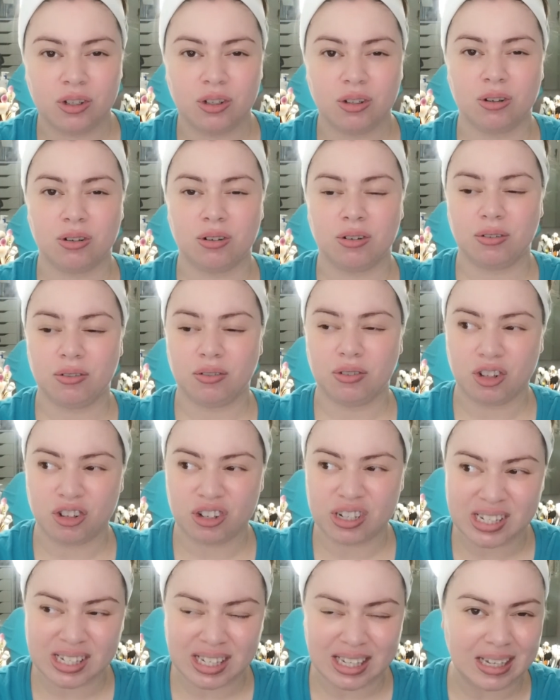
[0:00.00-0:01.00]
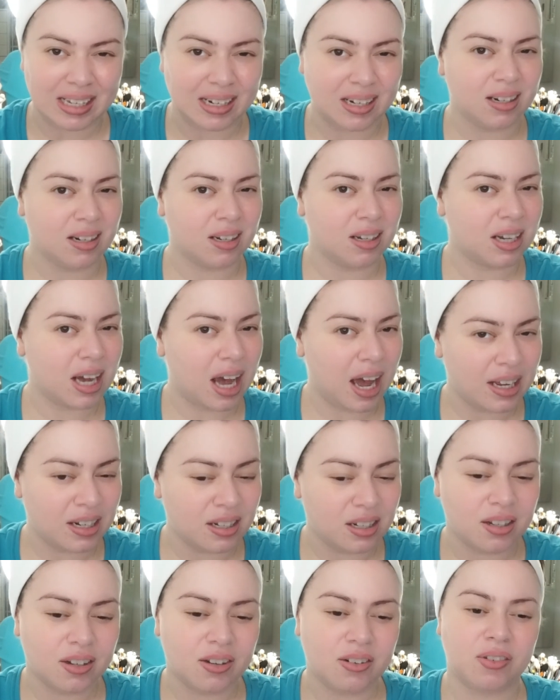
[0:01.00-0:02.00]
your skin
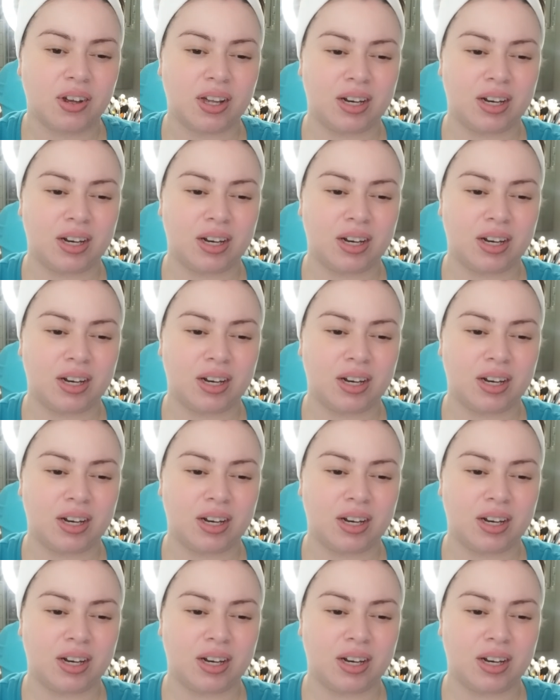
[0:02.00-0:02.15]
kind of,